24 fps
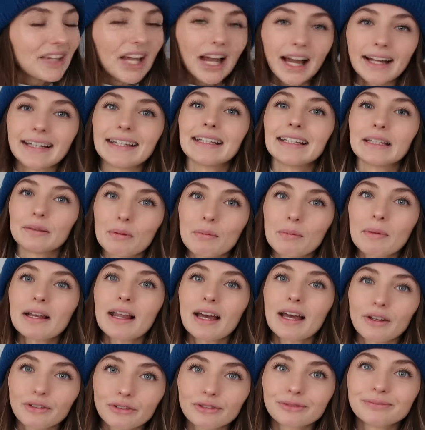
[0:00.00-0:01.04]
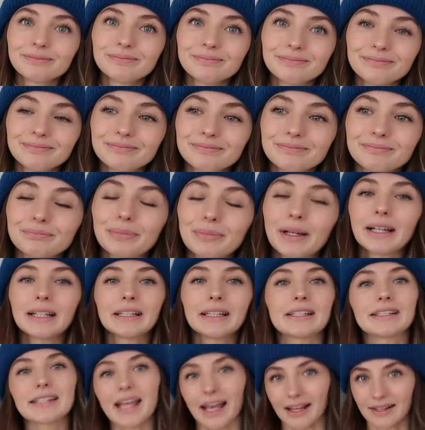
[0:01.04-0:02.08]
I need them in my life. But
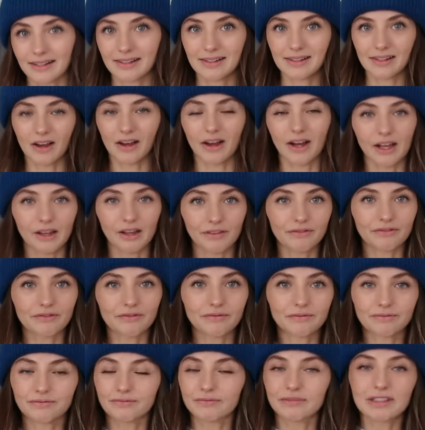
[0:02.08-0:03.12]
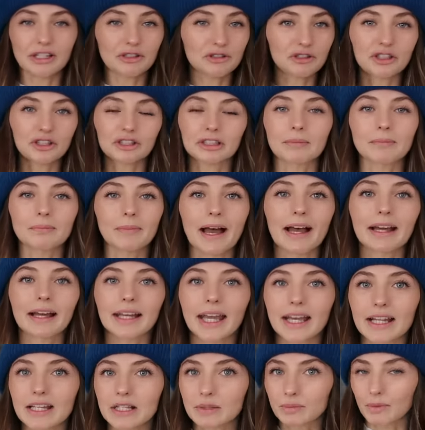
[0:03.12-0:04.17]
yes, I've literally just come back,
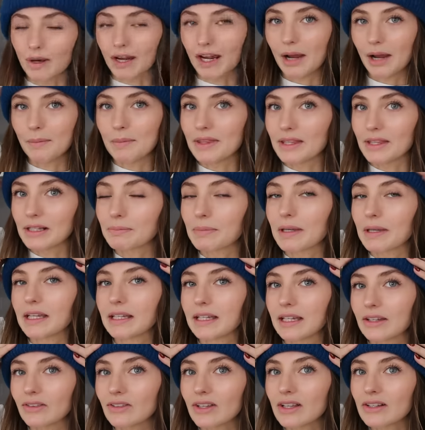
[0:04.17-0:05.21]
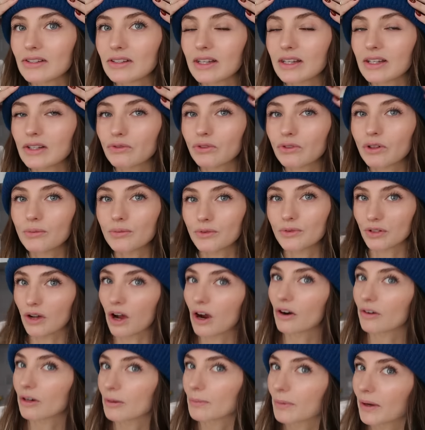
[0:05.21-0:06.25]
hence why I'm in this beanie. This is from
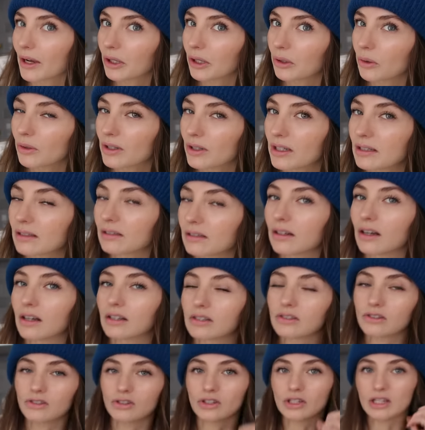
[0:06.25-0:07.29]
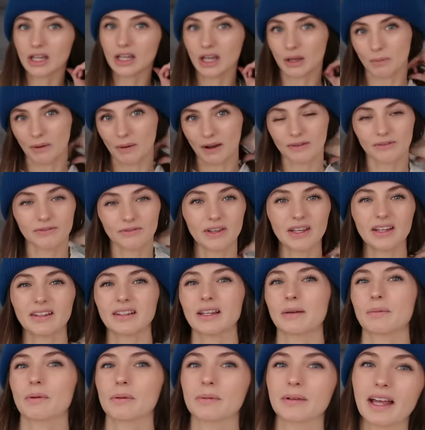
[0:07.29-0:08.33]
Zara, but I got it last year, but I think
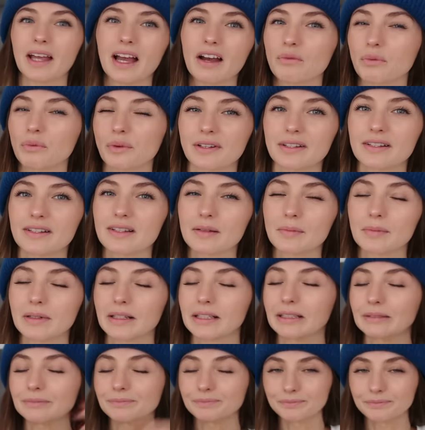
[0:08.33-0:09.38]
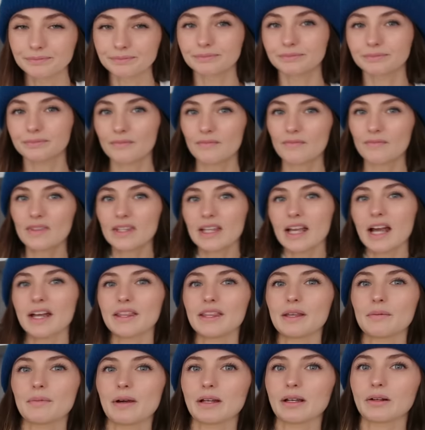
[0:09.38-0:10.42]
they probably have one similar. And
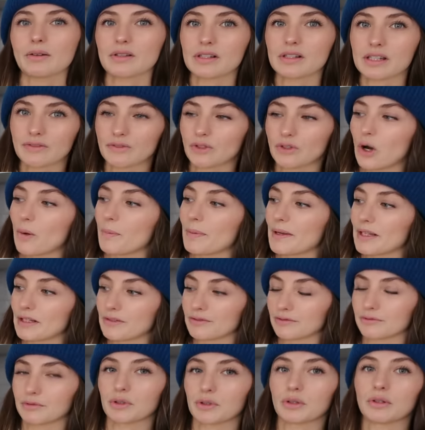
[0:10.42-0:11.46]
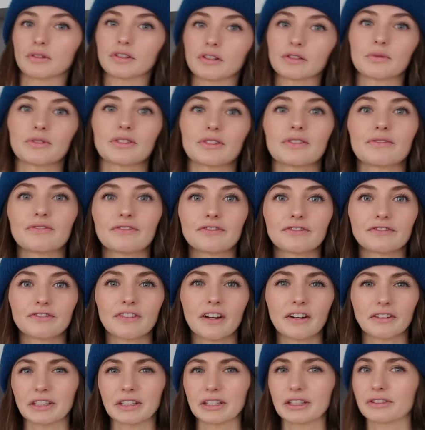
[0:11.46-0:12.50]
then my long sleeve top is from Kors, which is
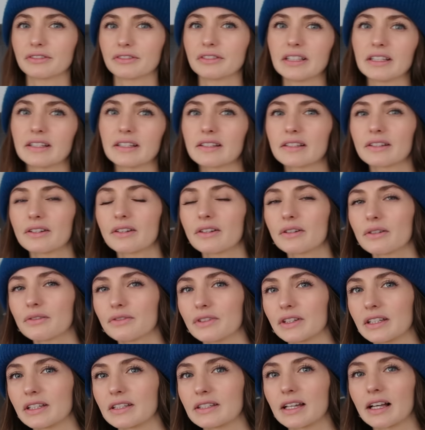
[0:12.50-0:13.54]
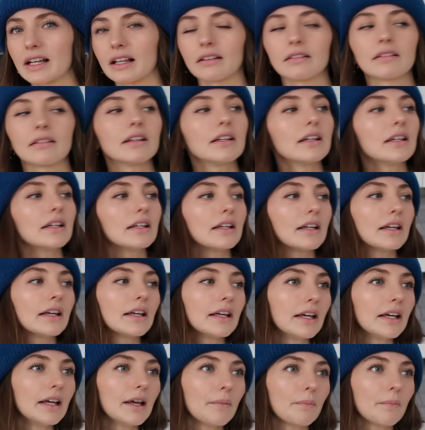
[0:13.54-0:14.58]
very creased. I don't know if you can tell.
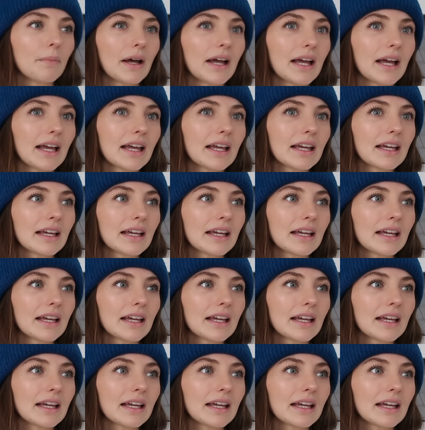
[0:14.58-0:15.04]
But